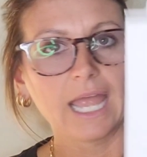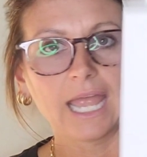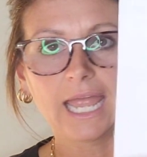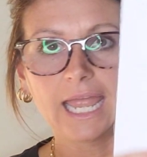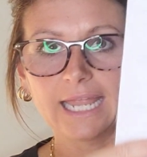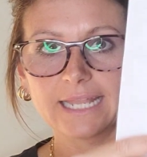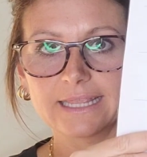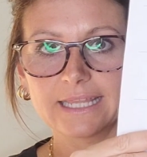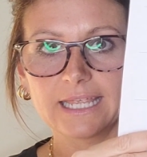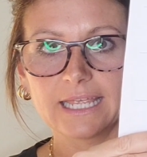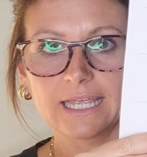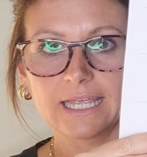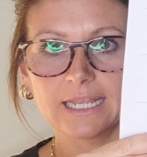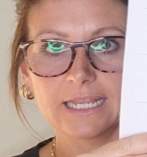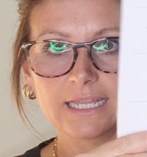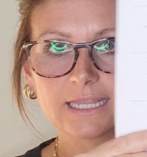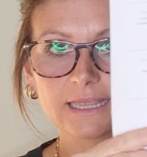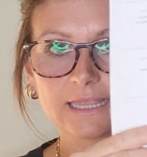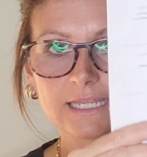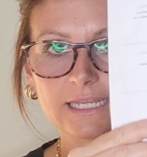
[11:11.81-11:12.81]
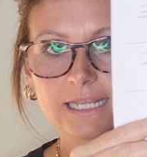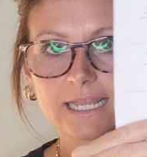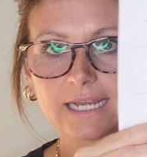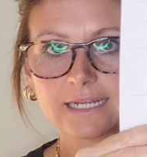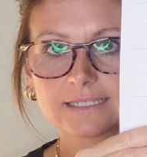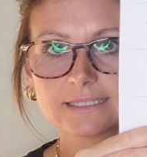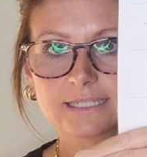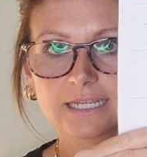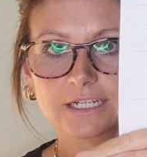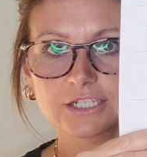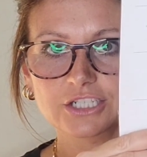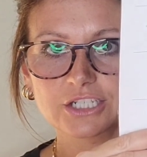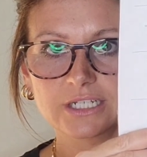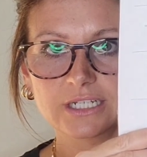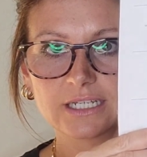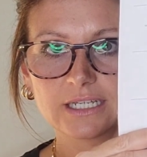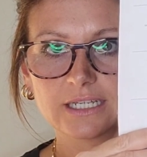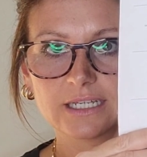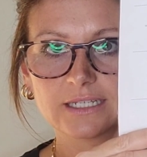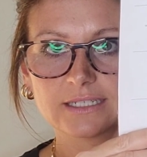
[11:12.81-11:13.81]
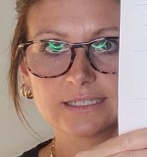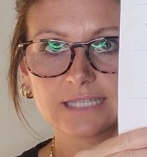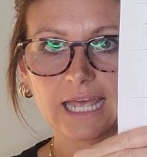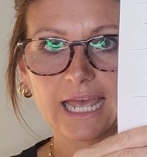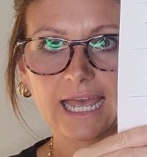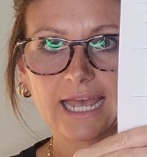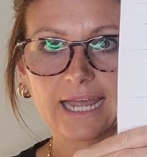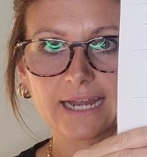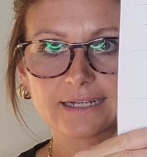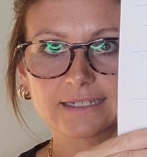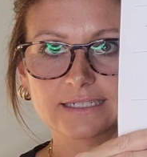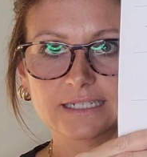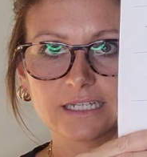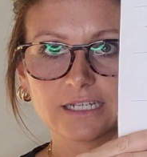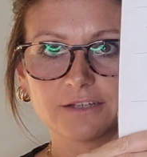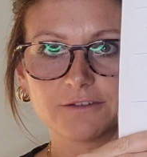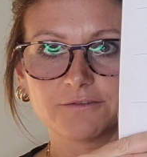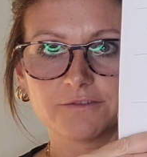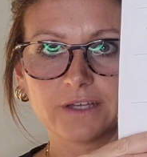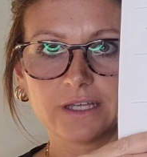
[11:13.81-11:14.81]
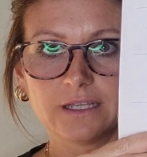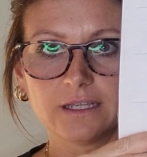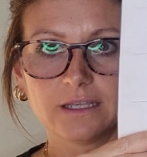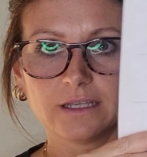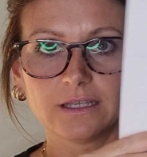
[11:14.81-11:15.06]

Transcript: And then the next section is active